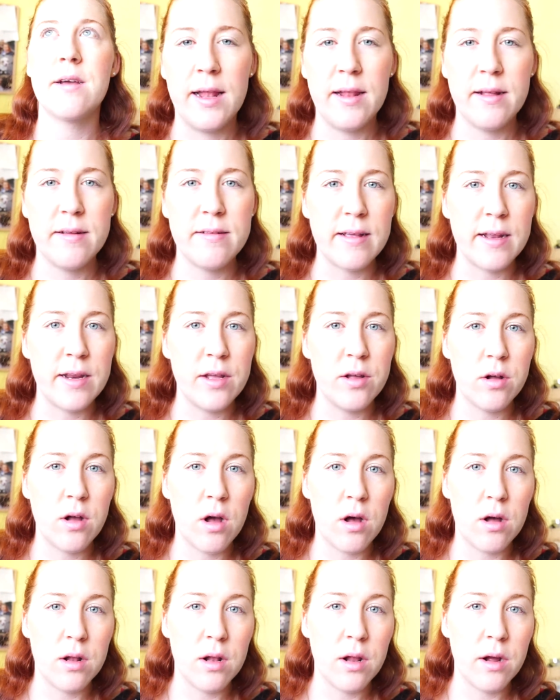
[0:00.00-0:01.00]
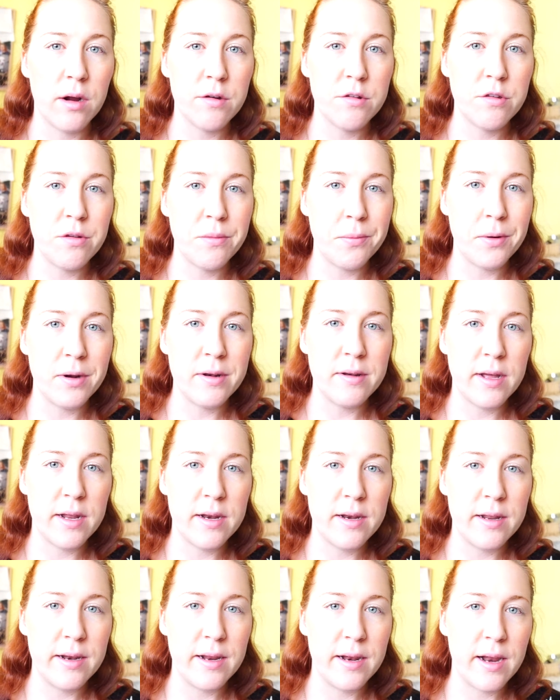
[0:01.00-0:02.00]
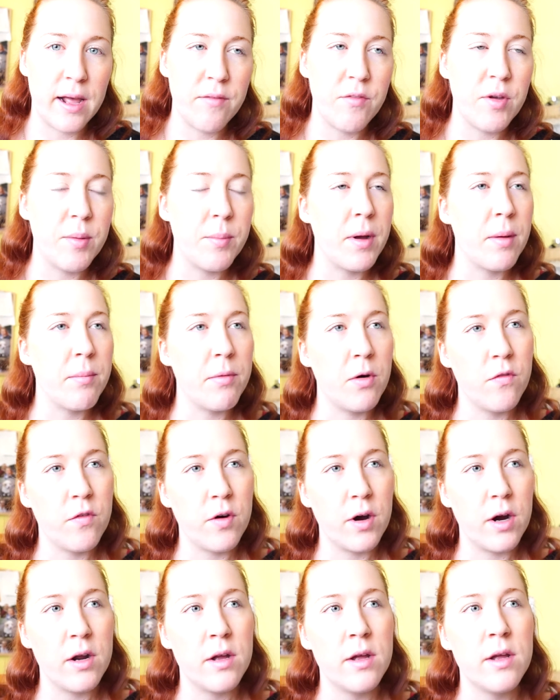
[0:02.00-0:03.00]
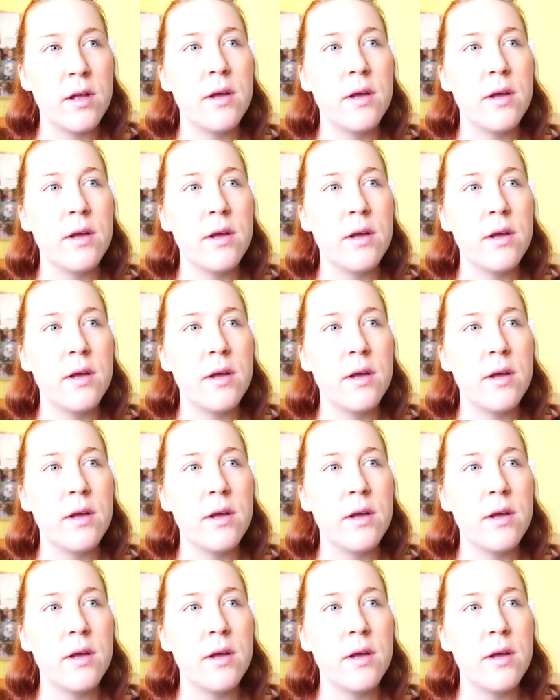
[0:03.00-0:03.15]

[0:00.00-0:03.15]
Alex said he'll call our superintendent and have him come over